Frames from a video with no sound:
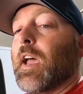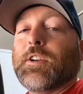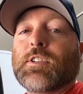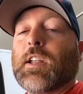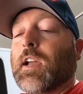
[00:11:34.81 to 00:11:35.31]

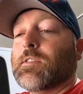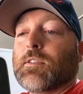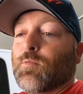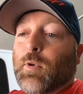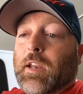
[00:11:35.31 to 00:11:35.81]
actually nice
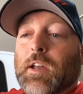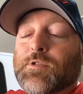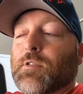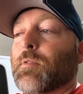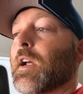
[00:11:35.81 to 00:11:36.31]
and way
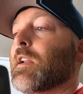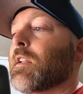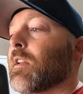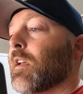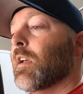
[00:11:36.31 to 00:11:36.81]
nicer than what I
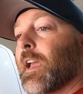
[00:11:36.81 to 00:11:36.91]
did.